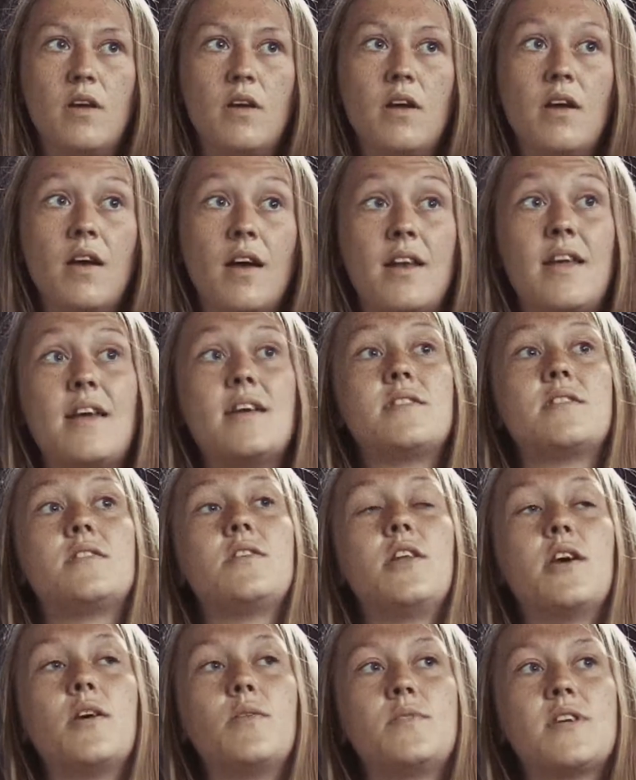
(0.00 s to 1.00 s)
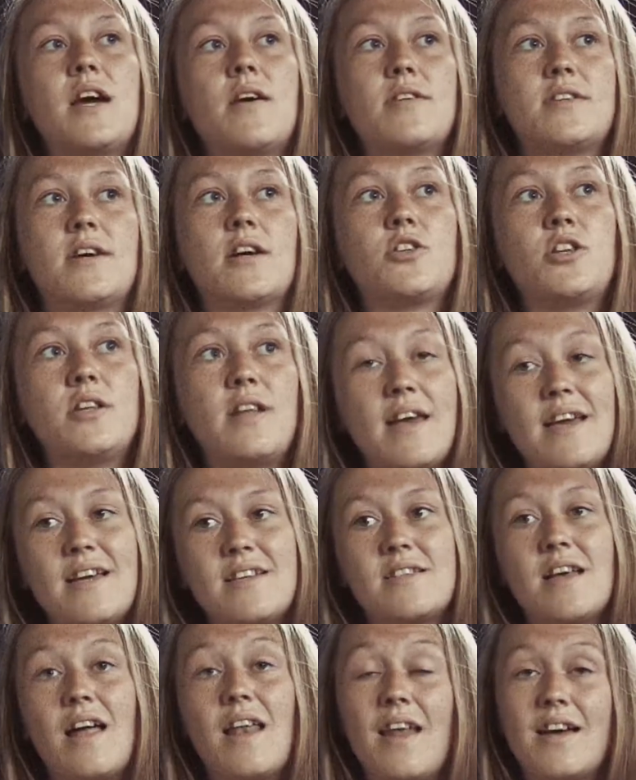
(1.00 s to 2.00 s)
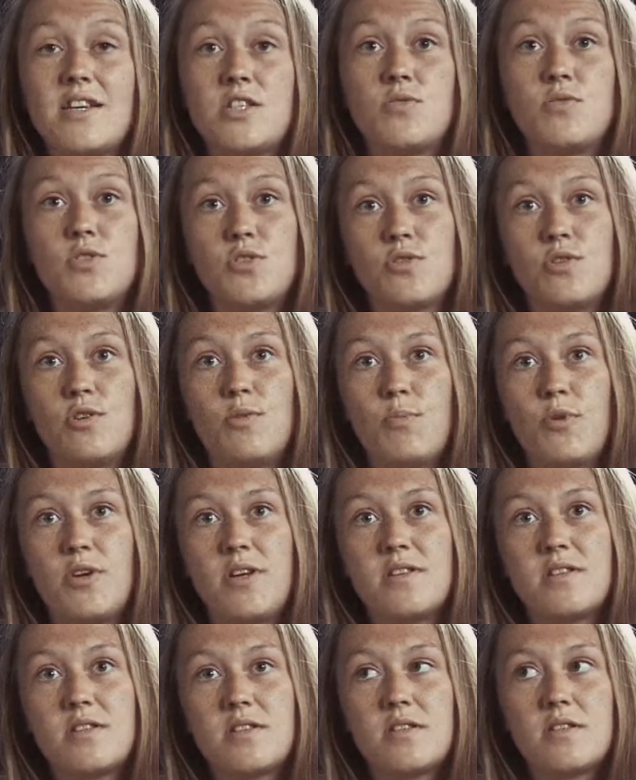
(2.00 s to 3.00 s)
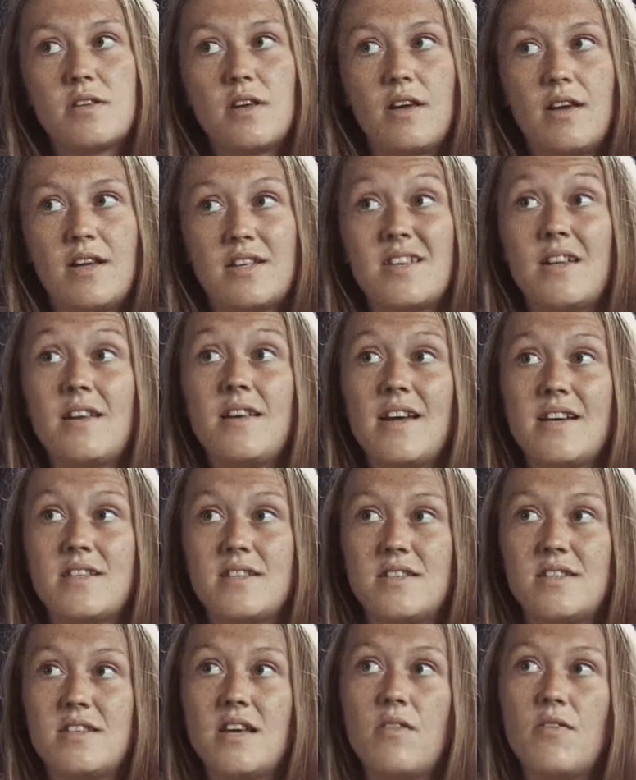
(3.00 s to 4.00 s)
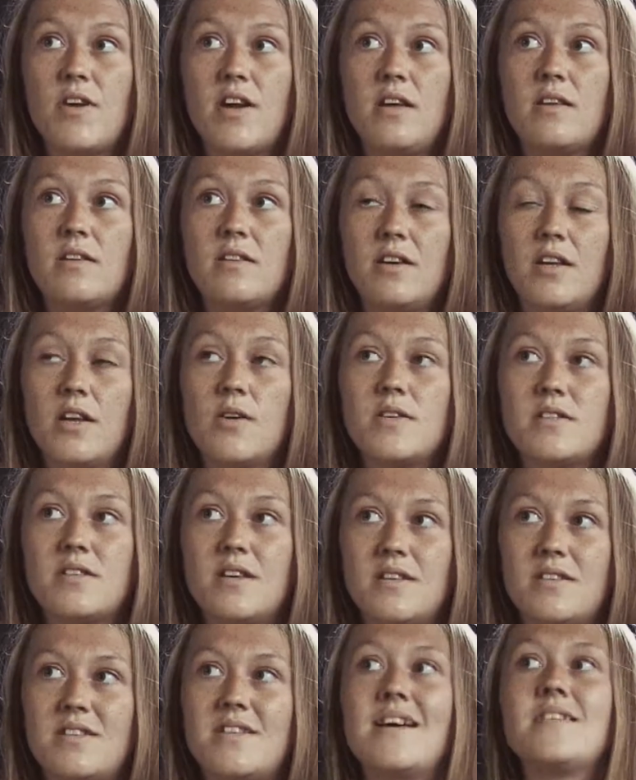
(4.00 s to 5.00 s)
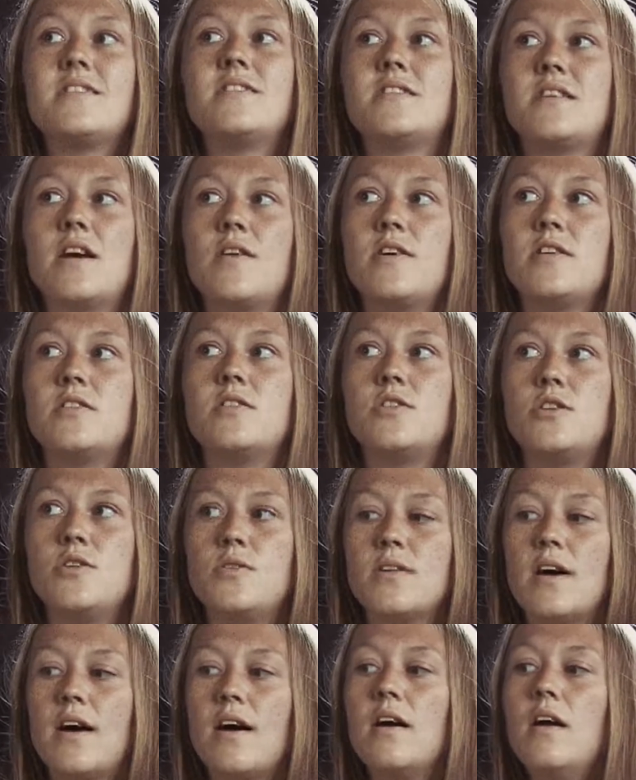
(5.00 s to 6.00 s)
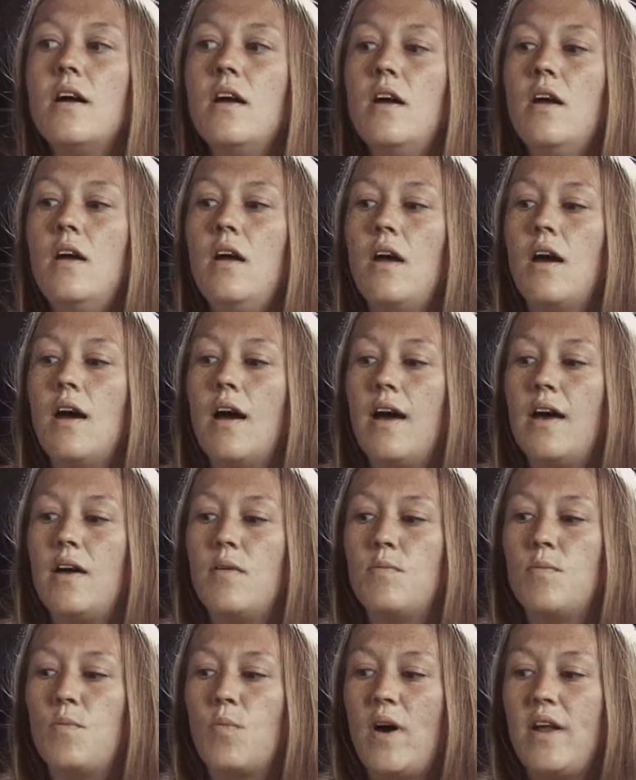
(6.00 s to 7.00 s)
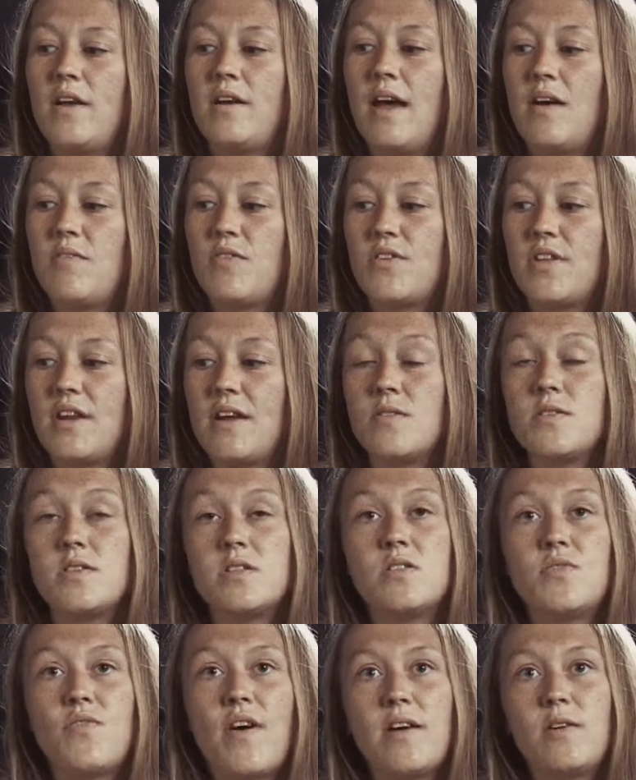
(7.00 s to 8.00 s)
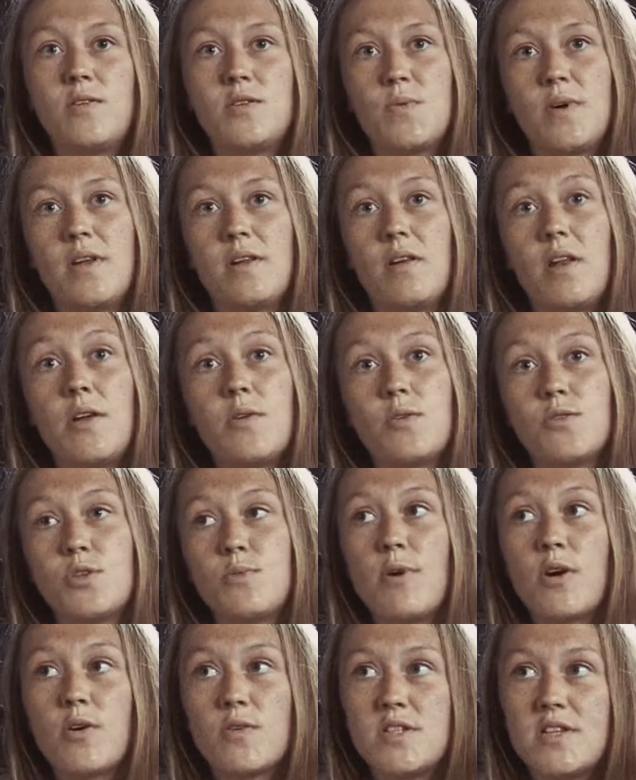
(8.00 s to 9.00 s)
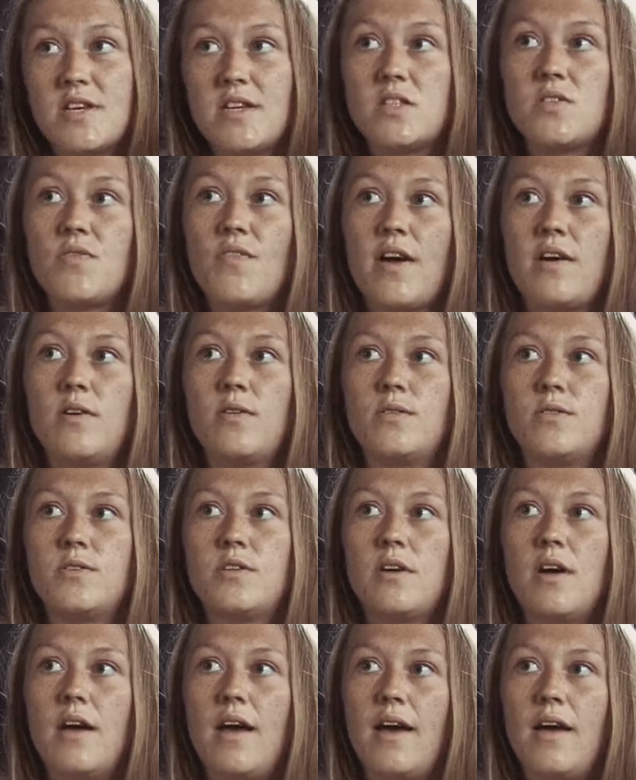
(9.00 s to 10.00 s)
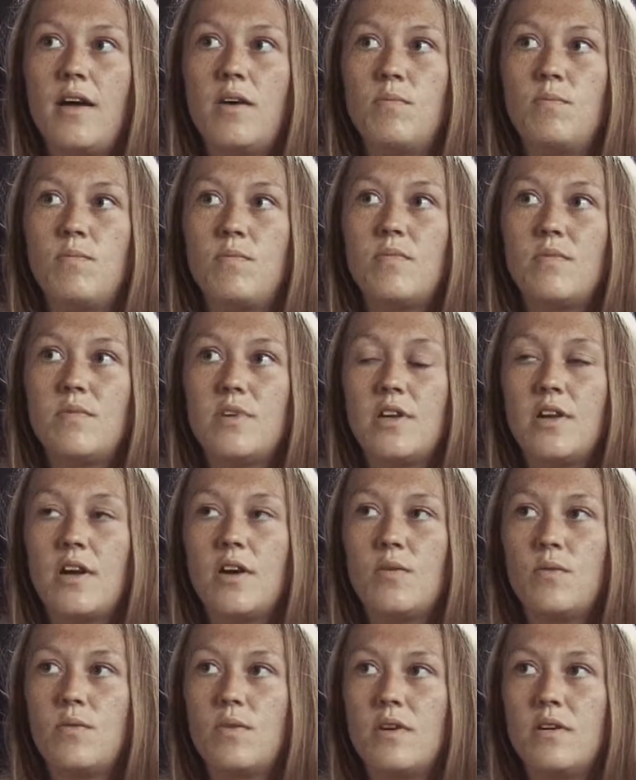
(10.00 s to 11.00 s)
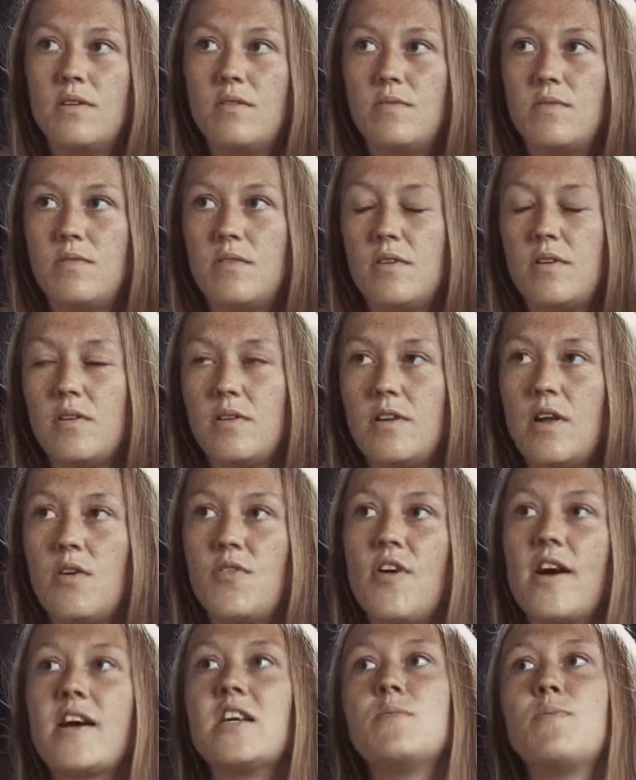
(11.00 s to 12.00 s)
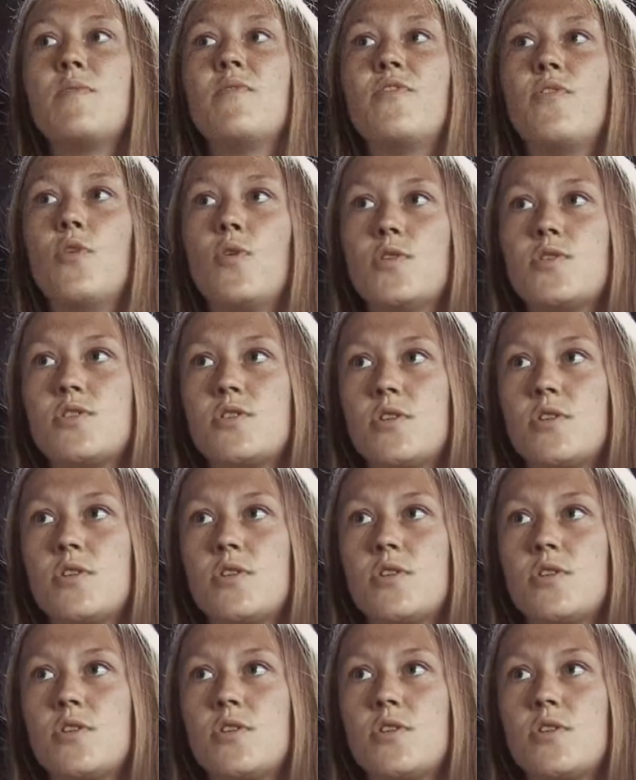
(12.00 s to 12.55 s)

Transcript: And it is, you know, direct action, it is a last resort, but it's a necessary, you know, it's necessary to do that when everything else has failed, when local democracy has failed, you know, and, you know, fracking's been forced